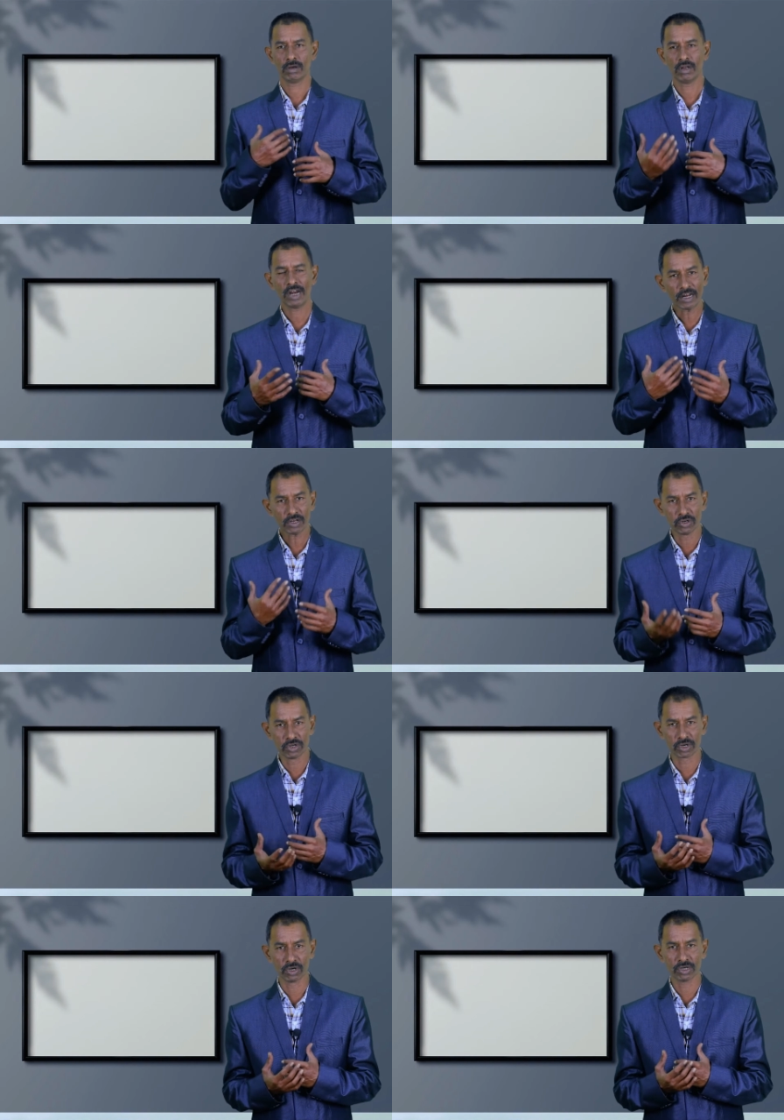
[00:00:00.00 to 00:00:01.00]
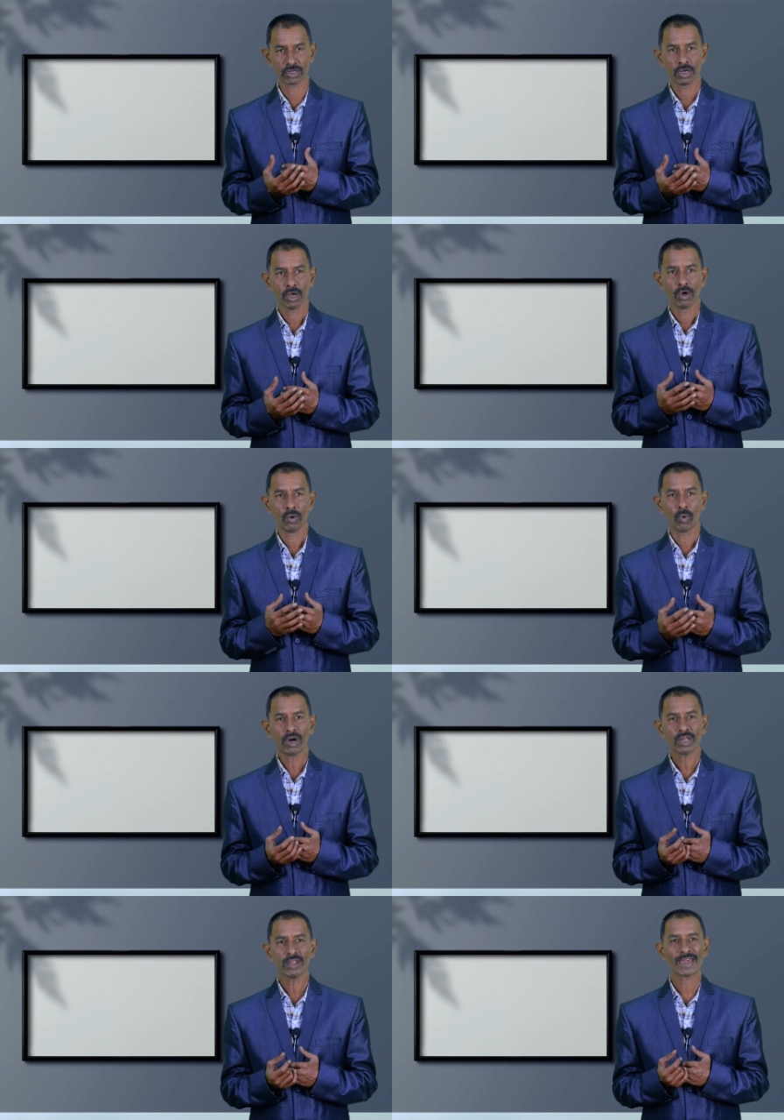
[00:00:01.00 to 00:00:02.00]
let us discuss
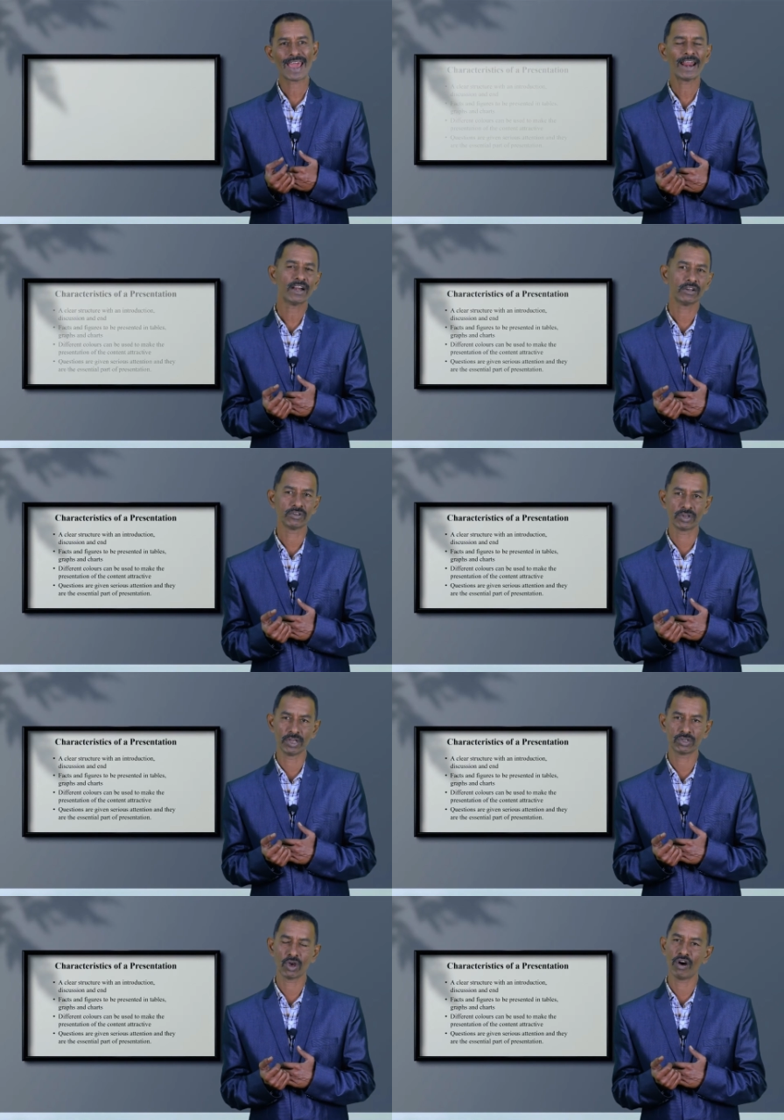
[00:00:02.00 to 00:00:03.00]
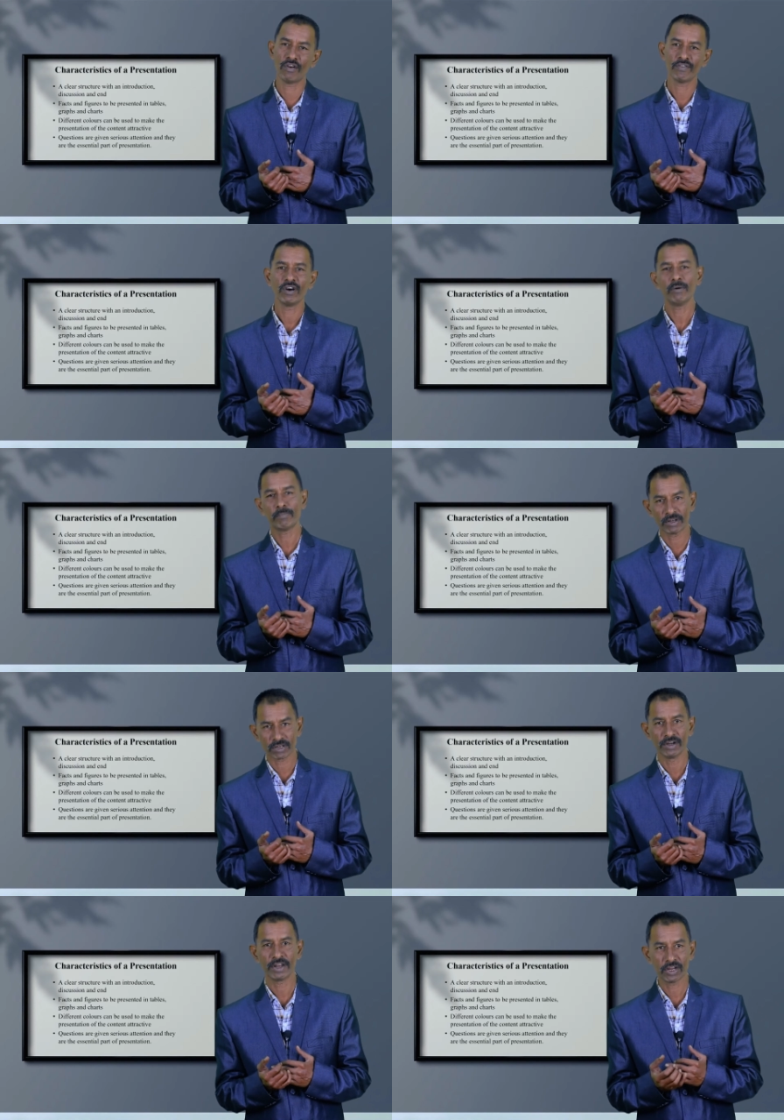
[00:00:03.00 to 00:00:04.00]
what are the characteristics of a
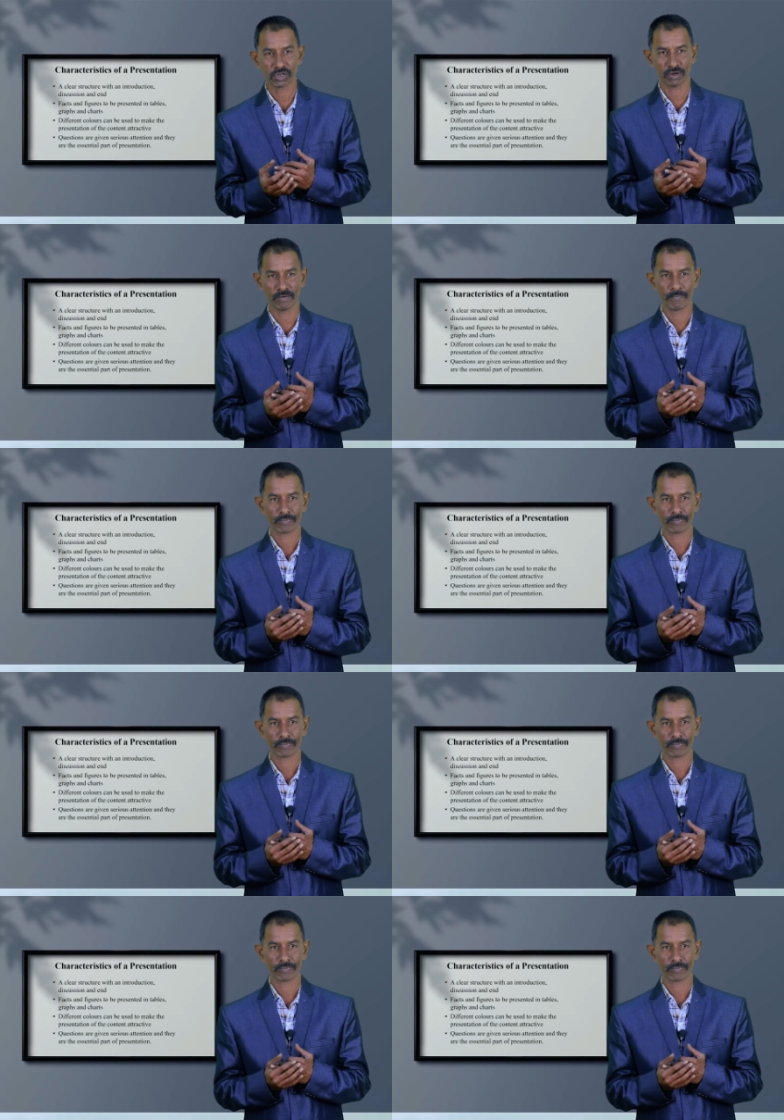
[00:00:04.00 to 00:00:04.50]
presentation.